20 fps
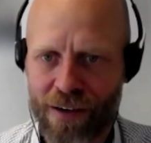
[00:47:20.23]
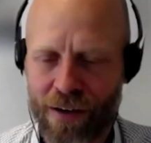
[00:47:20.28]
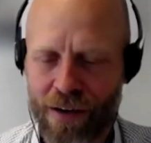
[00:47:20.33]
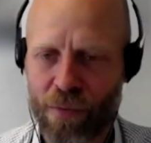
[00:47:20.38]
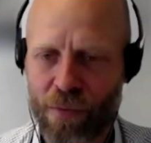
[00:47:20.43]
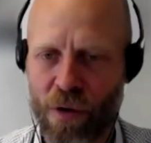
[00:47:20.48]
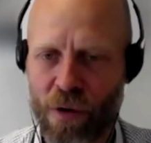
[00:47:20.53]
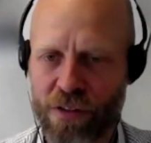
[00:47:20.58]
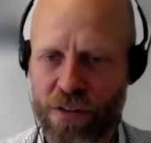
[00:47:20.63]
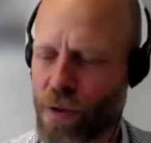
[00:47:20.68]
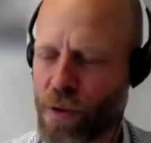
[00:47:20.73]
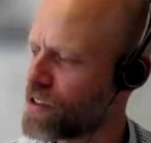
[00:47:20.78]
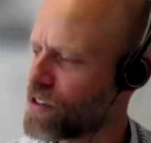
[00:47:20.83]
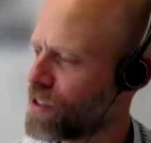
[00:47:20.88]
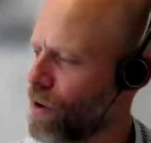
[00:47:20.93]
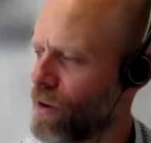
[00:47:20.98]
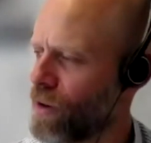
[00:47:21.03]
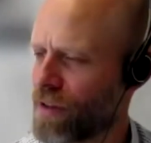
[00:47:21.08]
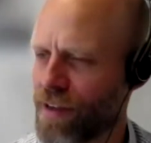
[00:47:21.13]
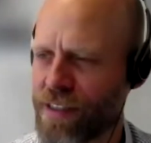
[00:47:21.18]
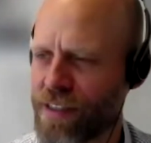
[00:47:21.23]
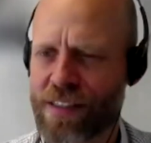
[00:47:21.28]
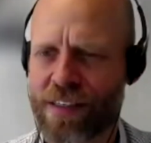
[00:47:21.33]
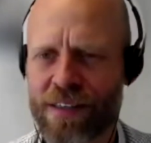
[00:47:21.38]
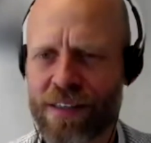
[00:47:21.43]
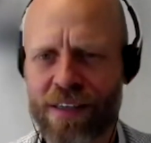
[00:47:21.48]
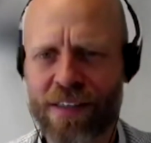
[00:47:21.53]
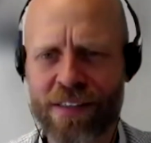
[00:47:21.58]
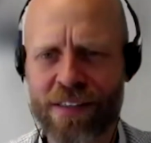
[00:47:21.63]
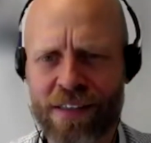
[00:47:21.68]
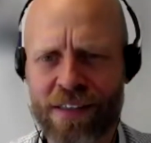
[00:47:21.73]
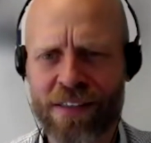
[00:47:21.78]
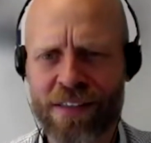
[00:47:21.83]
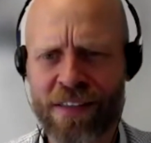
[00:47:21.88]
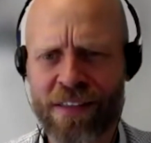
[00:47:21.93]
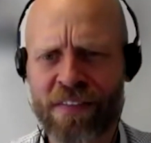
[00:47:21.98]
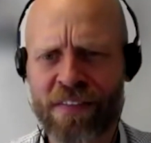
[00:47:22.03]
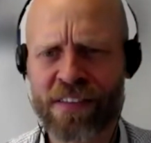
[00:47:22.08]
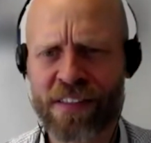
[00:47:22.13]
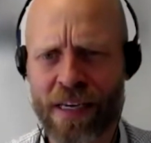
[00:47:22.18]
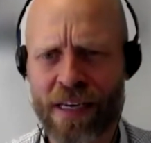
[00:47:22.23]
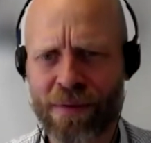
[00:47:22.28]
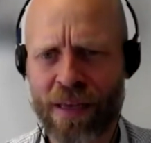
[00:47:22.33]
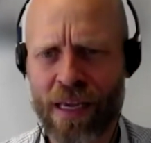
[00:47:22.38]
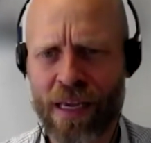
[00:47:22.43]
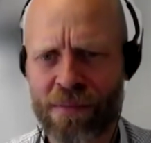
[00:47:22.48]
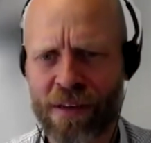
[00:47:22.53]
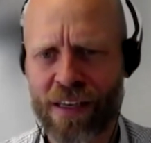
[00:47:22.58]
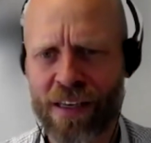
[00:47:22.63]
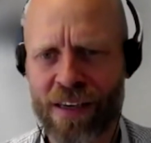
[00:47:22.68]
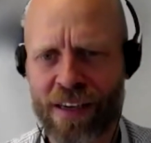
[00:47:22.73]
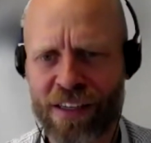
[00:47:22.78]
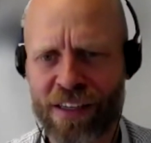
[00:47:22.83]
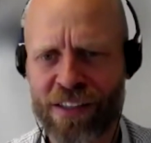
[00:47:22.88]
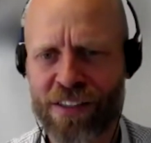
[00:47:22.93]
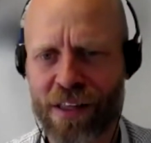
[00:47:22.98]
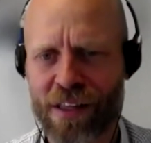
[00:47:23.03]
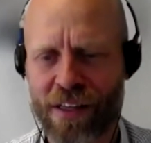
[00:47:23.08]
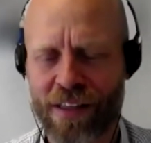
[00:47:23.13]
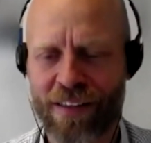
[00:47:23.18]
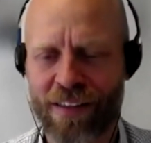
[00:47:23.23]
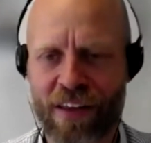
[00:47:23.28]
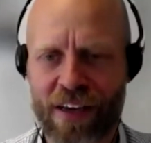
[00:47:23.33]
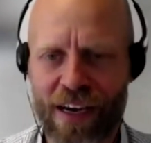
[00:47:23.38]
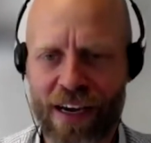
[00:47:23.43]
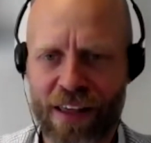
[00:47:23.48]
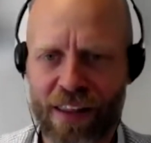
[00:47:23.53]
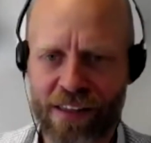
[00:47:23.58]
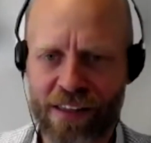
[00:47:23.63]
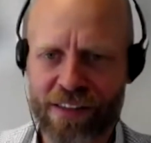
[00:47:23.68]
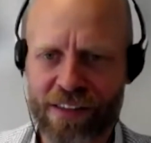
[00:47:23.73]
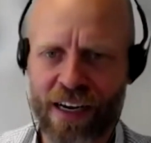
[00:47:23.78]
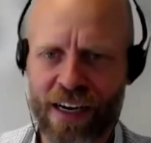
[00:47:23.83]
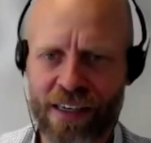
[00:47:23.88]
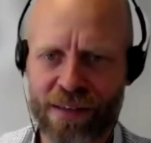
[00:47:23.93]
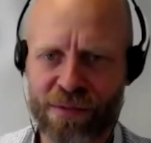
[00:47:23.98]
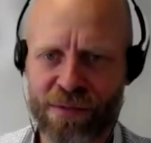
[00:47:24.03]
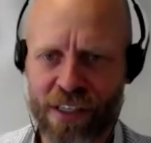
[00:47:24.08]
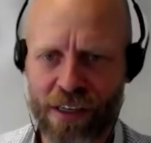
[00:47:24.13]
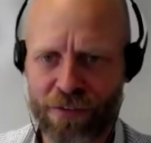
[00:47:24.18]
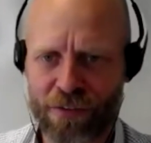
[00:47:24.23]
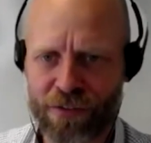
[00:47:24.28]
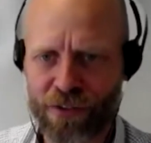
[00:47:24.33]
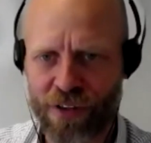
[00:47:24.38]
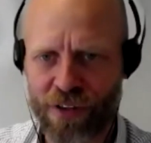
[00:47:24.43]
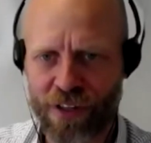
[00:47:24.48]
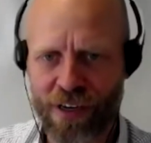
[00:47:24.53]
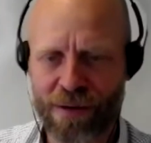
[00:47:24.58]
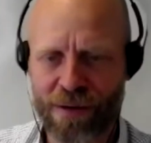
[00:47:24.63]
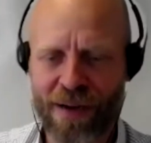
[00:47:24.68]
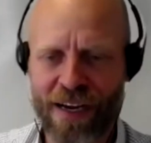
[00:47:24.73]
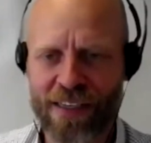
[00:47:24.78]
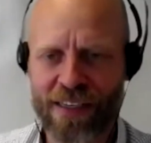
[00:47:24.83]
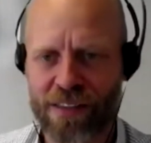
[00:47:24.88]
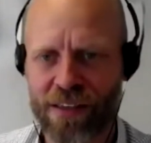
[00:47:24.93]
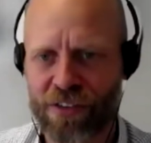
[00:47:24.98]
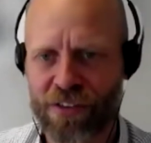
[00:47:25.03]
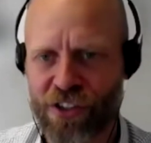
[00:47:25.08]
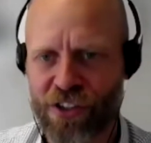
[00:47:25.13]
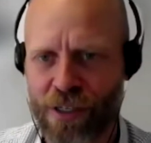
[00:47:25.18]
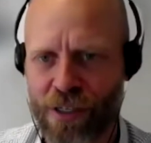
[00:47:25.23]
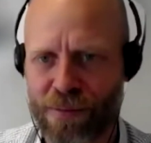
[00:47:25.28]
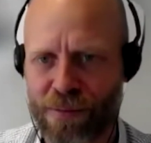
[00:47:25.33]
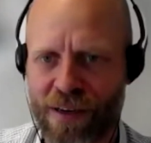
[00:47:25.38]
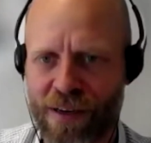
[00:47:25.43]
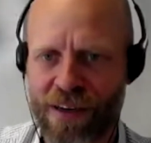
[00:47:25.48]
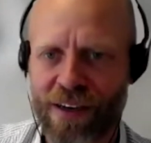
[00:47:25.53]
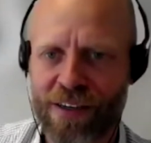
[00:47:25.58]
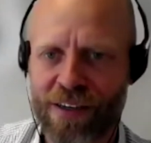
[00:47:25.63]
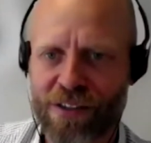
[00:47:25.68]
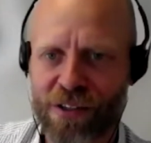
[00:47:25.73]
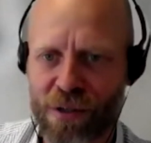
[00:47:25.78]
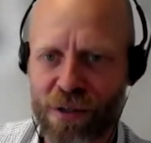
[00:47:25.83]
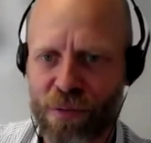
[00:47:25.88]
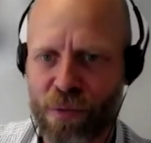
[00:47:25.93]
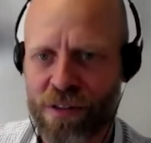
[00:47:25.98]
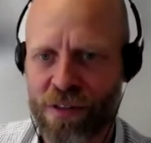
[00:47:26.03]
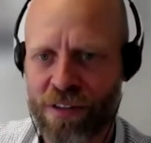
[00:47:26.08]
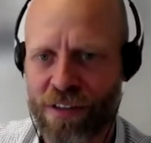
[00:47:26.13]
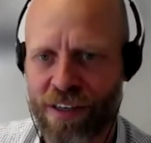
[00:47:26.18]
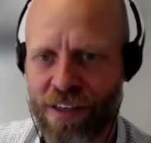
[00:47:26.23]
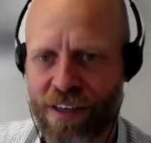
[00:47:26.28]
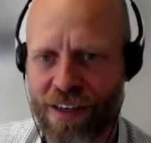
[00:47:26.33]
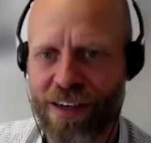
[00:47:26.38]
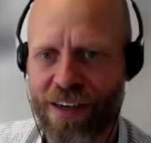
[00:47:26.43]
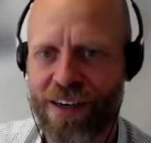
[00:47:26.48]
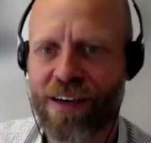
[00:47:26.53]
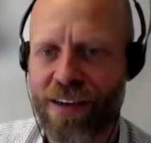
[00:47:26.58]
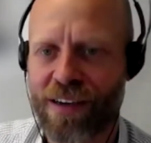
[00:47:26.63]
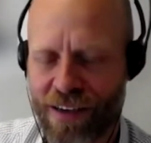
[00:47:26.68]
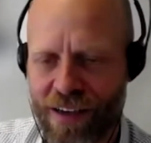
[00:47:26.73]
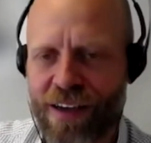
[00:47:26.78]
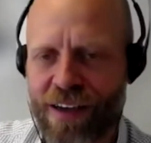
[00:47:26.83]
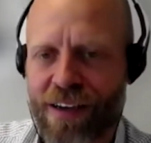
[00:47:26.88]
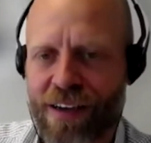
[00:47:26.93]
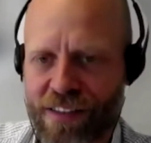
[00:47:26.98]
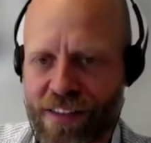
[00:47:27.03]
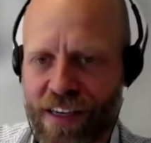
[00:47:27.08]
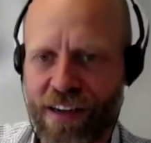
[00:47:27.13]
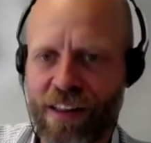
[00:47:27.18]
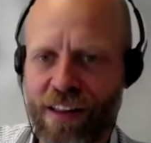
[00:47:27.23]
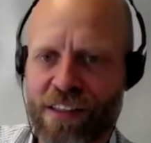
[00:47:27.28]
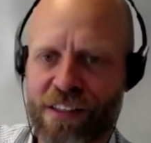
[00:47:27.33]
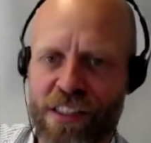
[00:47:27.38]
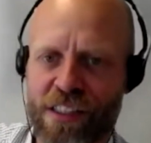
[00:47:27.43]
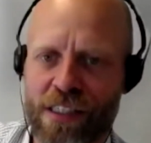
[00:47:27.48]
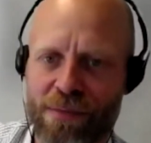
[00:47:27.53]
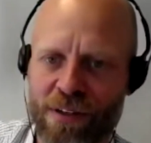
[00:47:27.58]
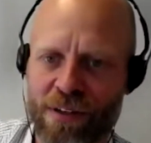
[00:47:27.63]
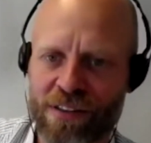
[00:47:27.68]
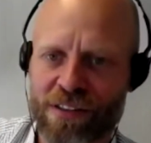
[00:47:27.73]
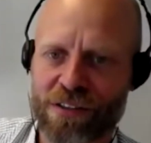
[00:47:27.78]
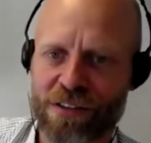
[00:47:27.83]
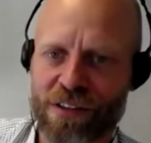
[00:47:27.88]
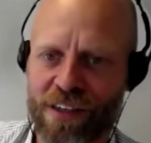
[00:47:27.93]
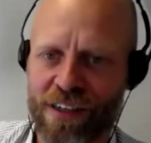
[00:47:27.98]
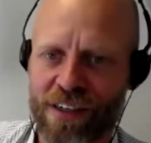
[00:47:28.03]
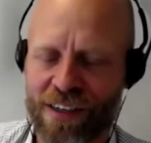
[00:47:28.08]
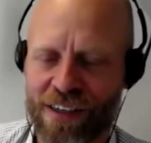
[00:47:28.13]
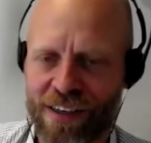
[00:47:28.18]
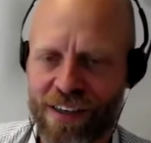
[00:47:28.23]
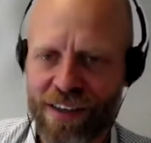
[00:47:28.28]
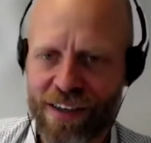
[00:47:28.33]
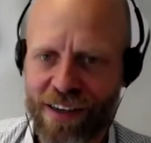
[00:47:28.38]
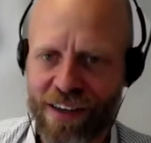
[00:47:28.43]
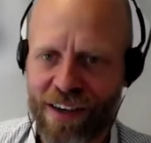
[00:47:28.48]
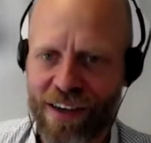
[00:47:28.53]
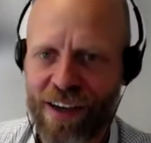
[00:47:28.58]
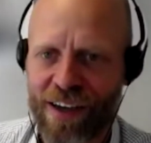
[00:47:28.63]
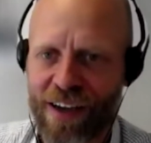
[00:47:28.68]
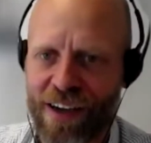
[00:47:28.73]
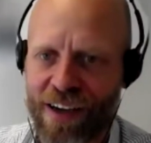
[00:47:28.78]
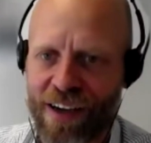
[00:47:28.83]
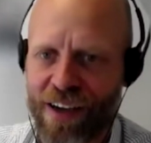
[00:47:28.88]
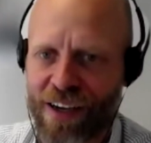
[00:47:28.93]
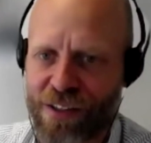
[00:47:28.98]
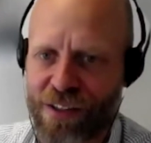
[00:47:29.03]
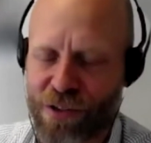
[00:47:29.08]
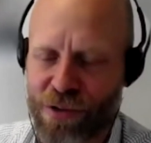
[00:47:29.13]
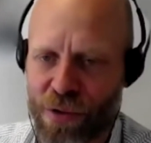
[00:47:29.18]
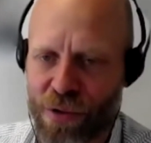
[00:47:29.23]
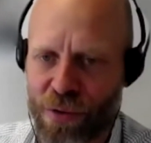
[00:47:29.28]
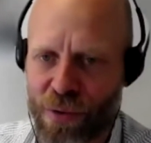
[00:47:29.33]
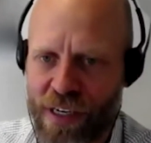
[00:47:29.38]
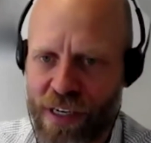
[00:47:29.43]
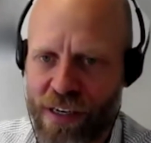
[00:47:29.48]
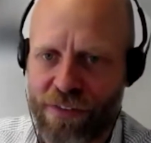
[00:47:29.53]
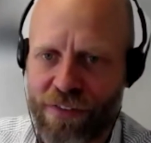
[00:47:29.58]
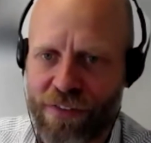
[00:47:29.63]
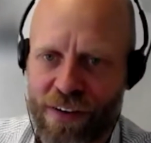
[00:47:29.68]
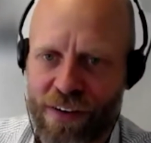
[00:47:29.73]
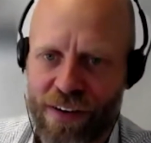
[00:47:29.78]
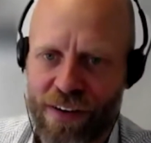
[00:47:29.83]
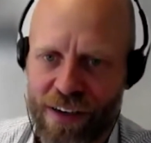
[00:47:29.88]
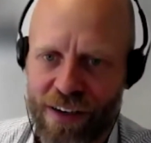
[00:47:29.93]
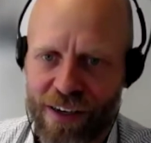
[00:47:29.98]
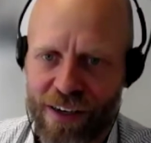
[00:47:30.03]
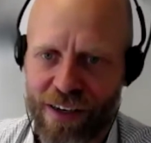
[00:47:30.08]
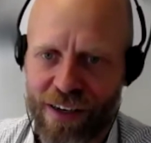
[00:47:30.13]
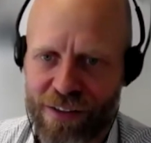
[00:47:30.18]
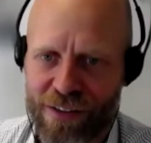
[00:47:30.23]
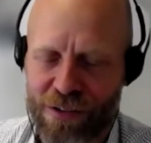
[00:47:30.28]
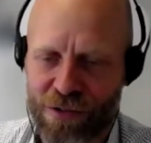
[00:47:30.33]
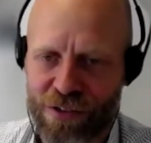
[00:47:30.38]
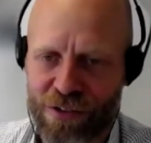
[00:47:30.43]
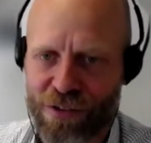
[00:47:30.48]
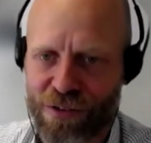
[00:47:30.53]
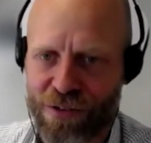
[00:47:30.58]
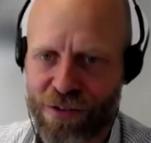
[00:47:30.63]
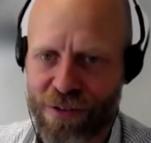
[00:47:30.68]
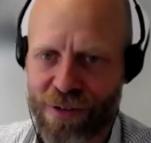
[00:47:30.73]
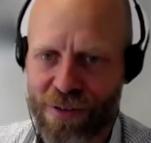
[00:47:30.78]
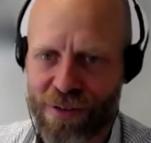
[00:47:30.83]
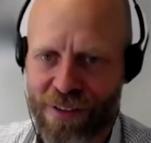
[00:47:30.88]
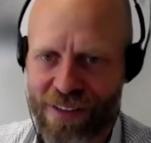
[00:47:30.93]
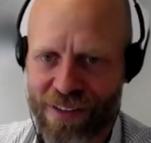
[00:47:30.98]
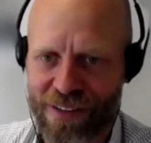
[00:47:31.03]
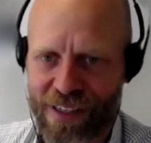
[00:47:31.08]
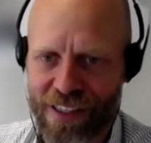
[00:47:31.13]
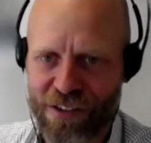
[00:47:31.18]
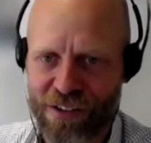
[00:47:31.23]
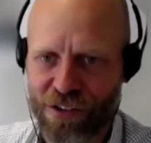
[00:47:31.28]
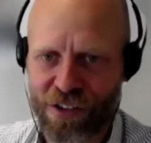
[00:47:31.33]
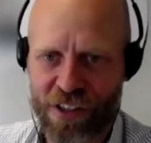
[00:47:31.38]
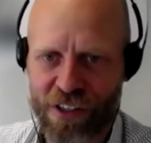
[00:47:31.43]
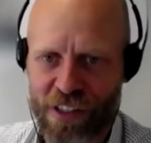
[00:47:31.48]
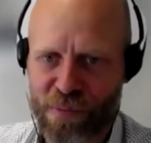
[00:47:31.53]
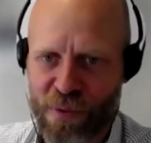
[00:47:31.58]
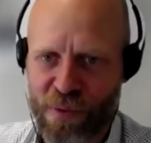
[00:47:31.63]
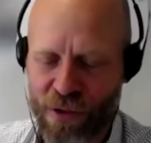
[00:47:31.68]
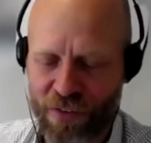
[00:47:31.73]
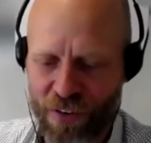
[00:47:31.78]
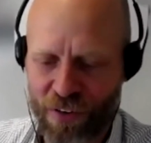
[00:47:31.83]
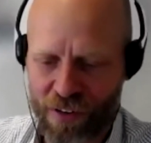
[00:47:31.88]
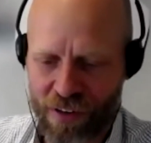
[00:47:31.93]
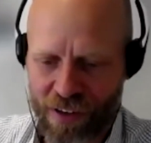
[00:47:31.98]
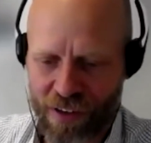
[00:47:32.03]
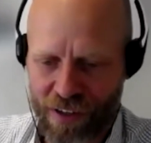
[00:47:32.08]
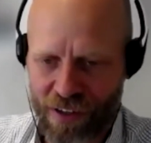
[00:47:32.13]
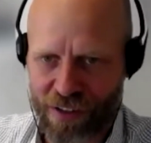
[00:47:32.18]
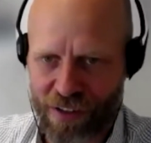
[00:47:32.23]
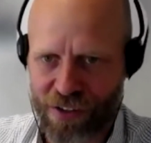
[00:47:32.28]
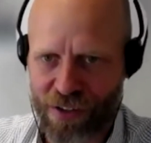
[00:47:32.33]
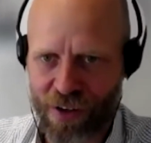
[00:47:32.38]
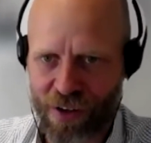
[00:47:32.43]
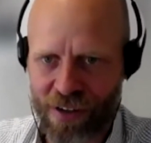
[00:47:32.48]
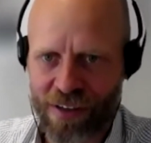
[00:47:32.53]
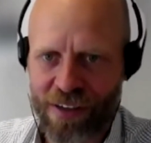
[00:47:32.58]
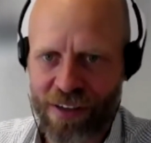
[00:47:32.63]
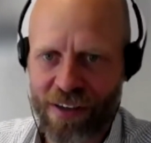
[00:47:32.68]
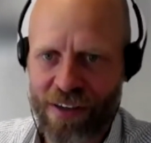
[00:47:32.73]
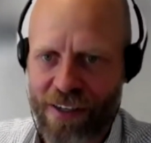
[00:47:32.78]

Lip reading: What is it's called? Is that the same name in English? The guy that tied himself to the mast of a ship so he wouldn't sail his ship onto the reef to listen to this beautiful song.